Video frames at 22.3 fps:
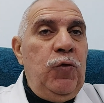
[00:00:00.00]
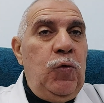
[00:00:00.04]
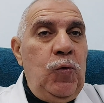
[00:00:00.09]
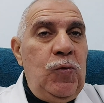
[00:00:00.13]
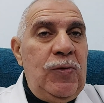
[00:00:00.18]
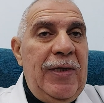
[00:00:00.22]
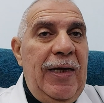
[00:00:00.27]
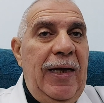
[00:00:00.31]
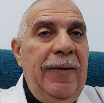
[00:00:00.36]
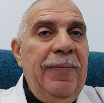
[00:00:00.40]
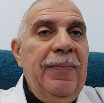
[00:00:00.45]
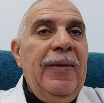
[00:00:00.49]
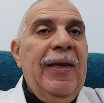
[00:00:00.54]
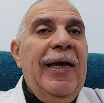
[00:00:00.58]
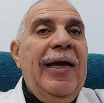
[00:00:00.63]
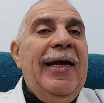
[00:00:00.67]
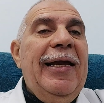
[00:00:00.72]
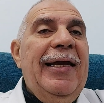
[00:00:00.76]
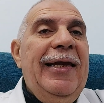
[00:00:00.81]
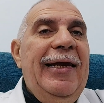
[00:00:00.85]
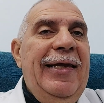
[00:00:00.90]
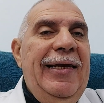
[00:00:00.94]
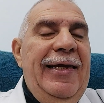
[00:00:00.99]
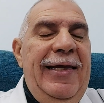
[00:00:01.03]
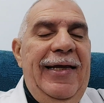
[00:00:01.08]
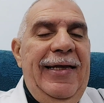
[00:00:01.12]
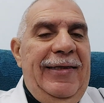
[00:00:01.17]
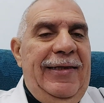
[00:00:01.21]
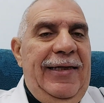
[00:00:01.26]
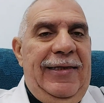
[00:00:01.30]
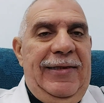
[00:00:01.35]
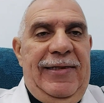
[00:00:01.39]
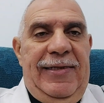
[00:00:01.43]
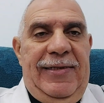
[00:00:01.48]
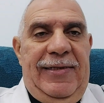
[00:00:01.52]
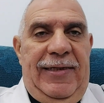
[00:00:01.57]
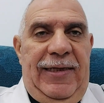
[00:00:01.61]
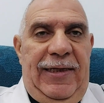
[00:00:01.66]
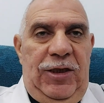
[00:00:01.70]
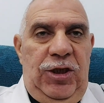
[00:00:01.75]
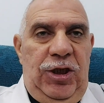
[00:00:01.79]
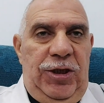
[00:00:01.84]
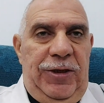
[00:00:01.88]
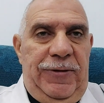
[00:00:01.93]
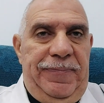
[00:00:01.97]
to the latent
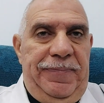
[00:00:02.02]
stage.